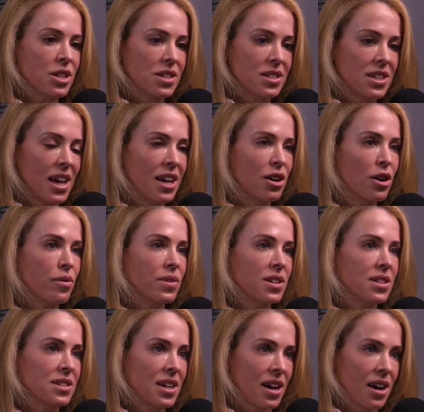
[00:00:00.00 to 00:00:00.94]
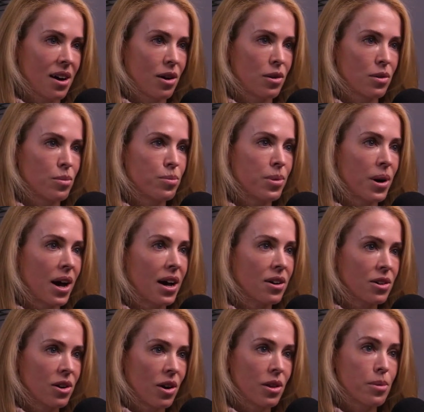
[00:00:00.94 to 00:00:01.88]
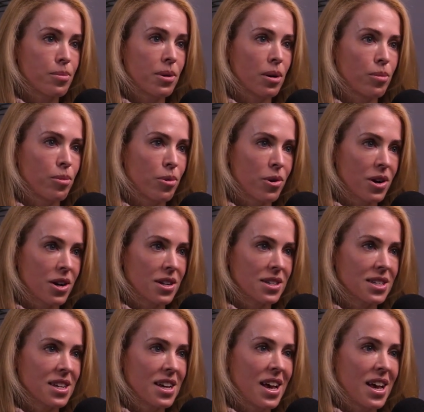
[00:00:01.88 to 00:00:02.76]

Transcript: just take over this town, buy out all the billboards,